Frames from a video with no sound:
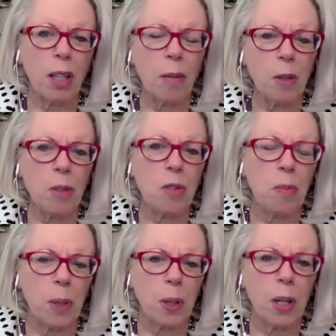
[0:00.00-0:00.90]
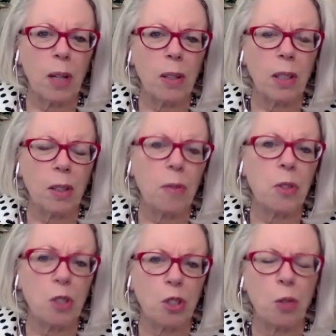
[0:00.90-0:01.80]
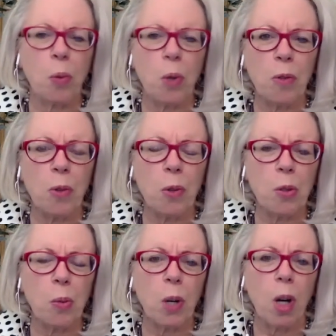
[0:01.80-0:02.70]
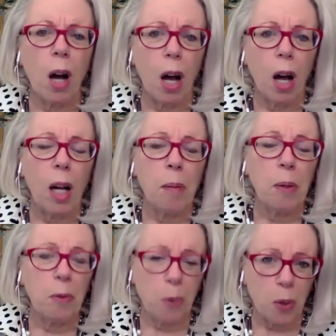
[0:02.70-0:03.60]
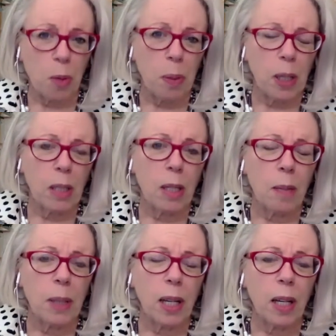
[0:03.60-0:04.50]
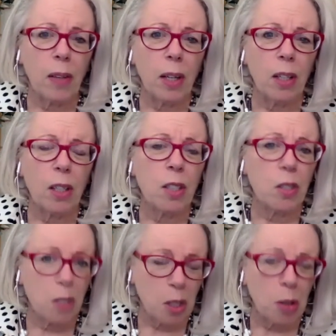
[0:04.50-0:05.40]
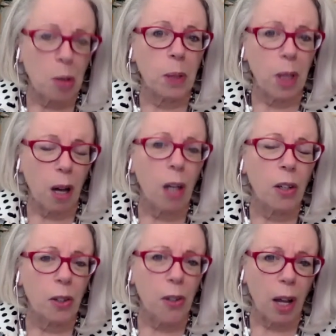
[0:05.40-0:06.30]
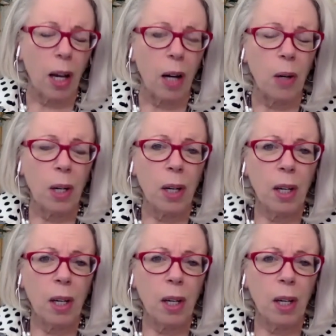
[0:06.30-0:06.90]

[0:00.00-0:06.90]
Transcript: Levels of burnout in the physician workforce were high before the pandemic, and they are considerably higher now.